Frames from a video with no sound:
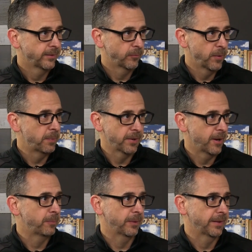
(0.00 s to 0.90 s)
ripping it
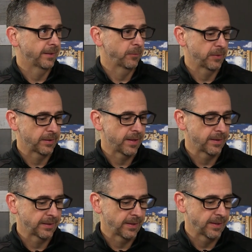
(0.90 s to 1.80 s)
up lately with a lot
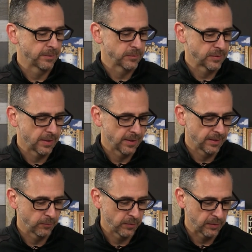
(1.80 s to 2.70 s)
of games
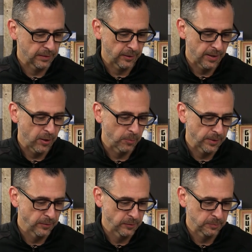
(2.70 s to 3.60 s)
and with a little help
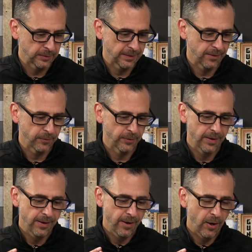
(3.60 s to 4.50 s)
here, he's put together
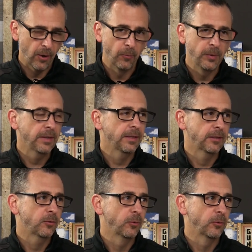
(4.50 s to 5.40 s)
a really
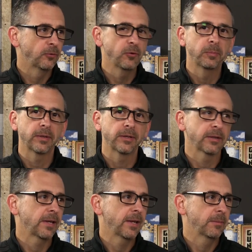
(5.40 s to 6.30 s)
cool two player
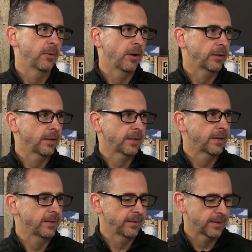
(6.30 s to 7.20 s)
game, unlike
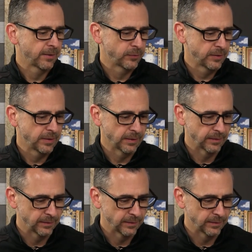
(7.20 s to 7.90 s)
anything I've seen.